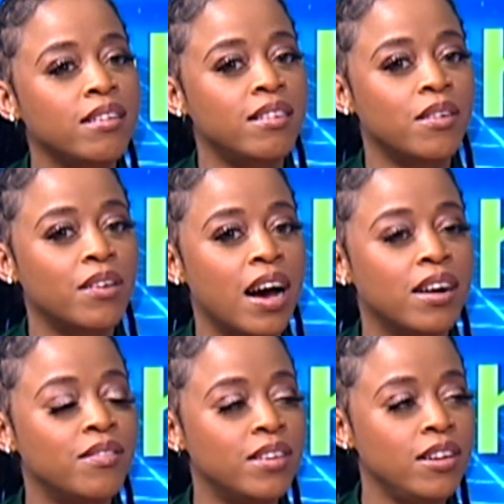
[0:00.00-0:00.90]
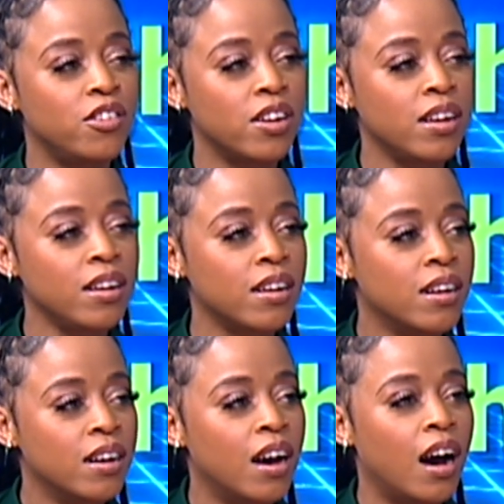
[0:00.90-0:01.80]
of kind of teaching,
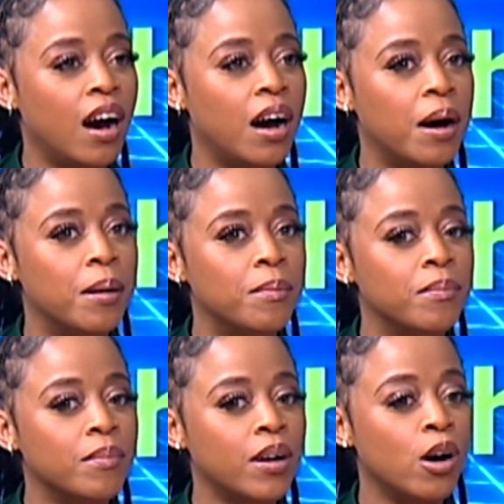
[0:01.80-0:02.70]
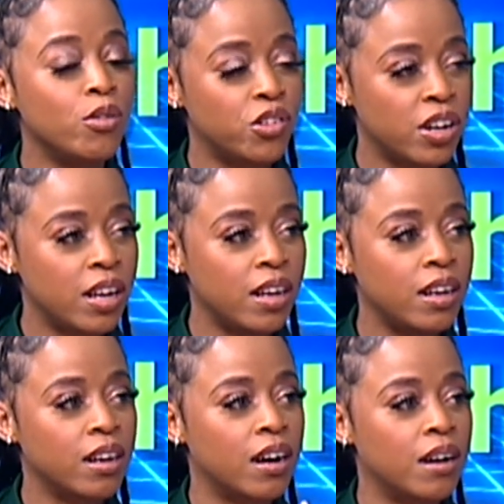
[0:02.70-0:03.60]

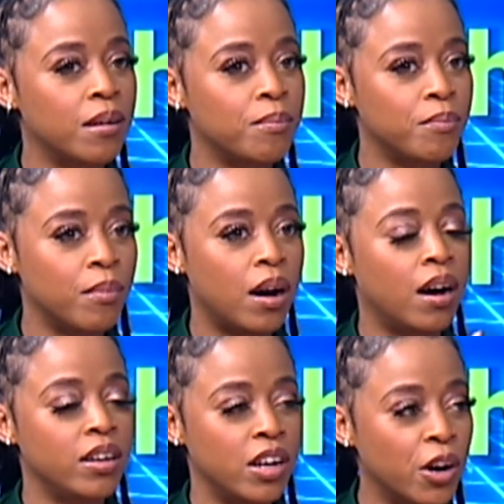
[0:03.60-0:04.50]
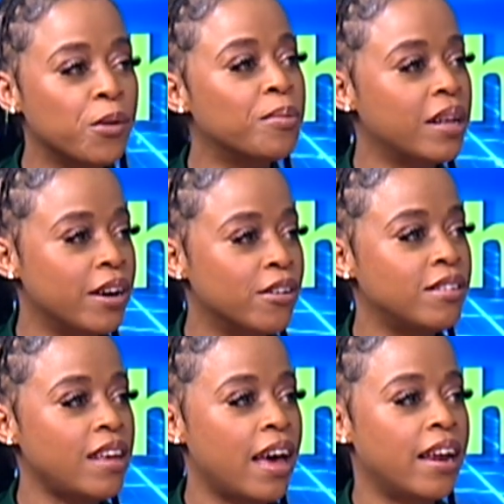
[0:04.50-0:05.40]
coaching younger
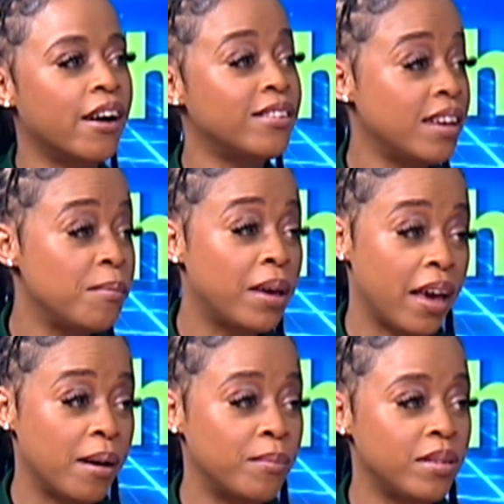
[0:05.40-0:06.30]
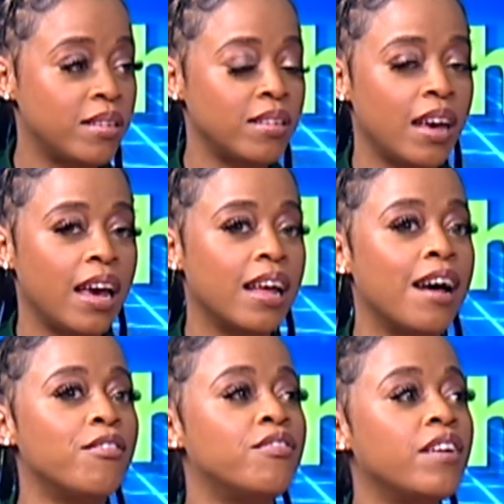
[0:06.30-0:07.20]
players at our team camps, and
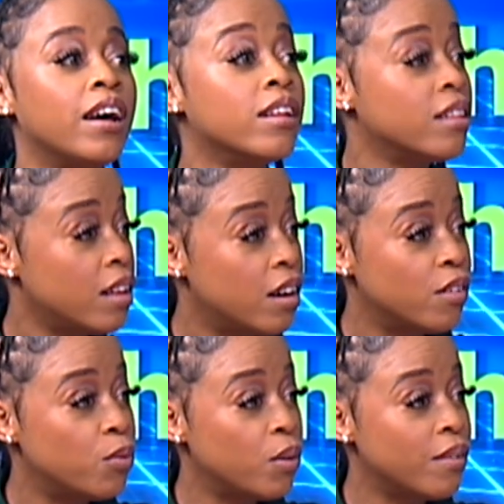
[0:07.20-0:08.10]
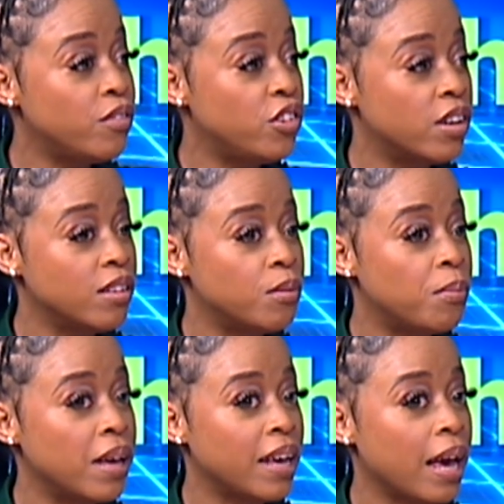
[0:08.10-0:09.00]
I fell in love with just
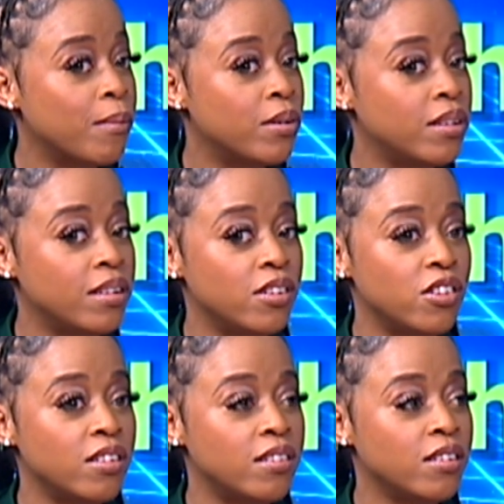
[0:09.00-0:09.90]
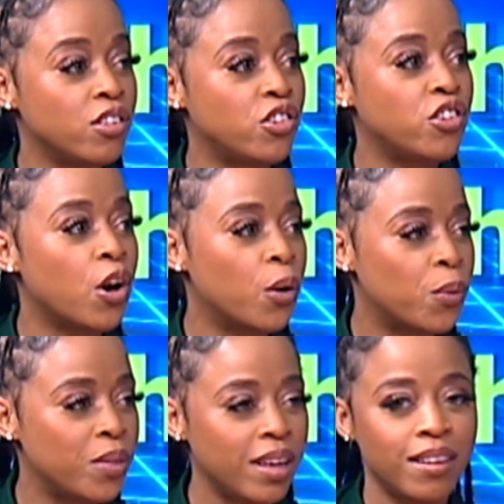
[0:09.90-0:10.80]
being able to just
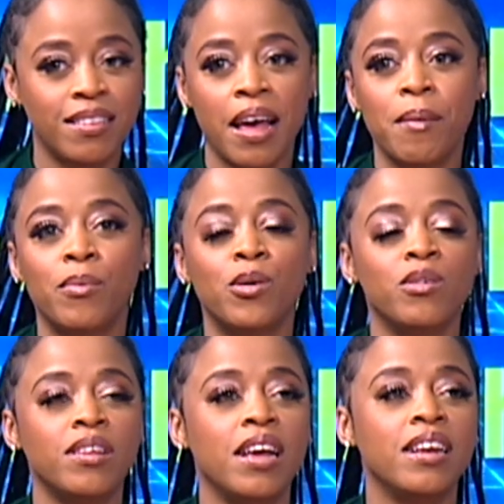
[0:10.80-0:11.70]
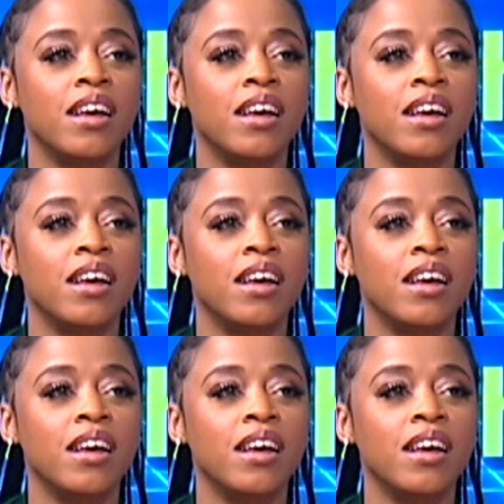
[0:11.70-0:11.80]
show the examples and